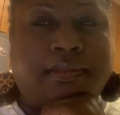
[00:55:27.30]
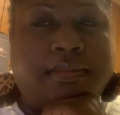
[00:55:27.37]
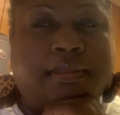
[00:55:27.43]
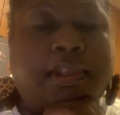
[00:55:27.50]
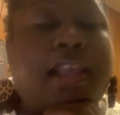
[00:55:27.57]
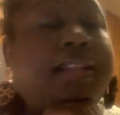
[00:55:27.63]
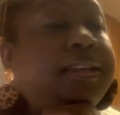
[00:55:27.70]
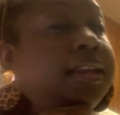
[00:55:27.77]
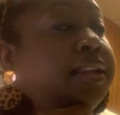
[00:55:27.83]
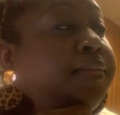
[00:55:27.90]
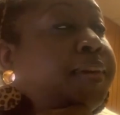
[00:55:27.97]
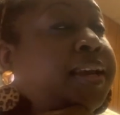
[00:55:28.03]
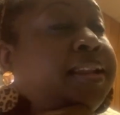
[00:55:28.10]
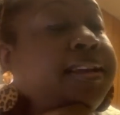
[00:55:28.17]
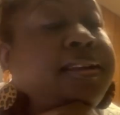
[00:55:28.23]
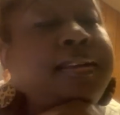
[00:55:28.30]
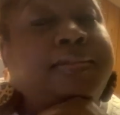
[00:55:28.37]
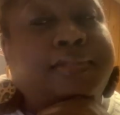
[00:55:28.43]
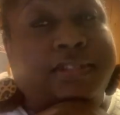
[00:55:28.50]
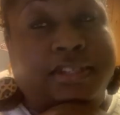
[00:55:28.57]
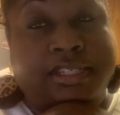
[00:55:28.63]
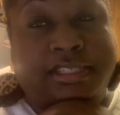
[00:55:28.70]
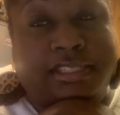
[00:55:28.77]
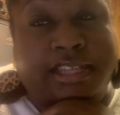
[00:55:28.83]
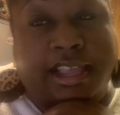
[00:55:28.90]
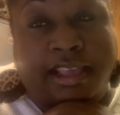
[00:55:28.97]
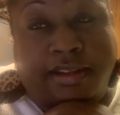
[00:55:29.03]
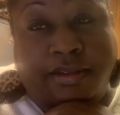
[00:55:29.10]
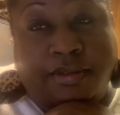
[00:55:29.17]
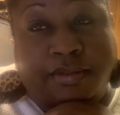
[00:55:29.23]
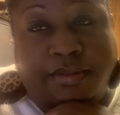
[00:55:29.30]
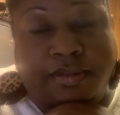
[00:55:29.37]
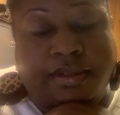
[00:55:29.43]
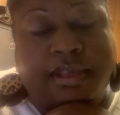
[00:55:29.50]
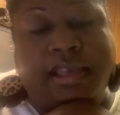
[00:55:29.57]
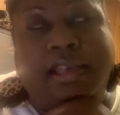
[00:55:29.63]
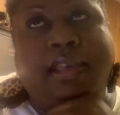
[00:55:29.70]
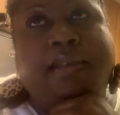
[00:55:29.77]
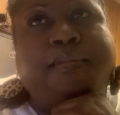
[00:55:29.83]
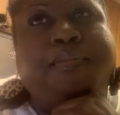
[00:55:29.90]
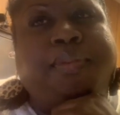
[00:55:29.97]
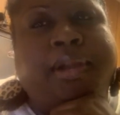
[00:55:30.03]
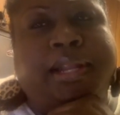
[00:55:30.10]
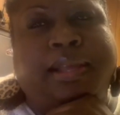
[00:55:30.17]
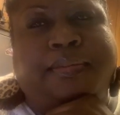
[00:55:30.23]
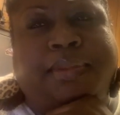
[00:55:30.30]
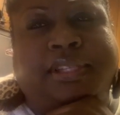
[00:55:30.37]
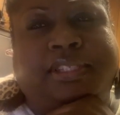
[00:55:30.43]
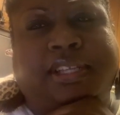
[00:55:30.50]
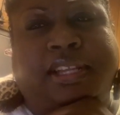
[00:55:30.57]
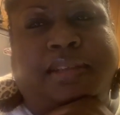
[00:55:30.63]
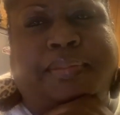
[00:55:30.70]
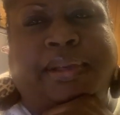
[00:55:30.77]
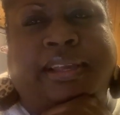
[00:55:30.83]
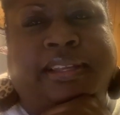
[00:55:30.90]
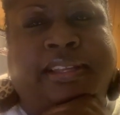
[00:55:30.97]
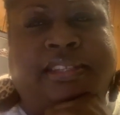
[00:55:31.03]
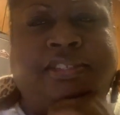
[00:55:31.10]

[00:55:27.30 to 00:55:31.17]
I tell anybody that comes on his channel, pretty much anybody that